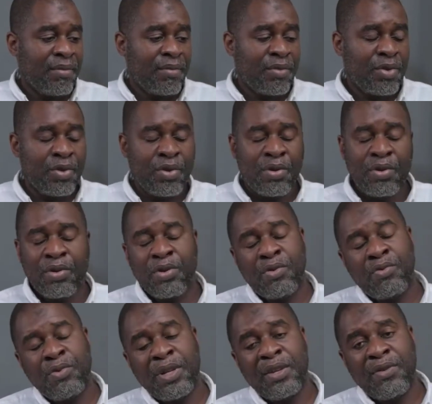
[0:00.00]
So you
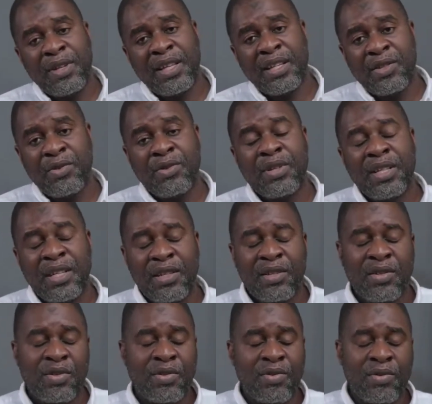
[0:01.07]
really do need
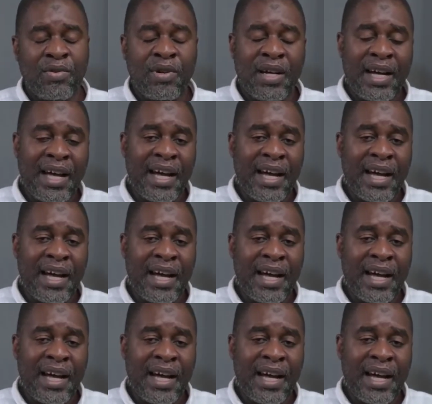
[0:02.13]
to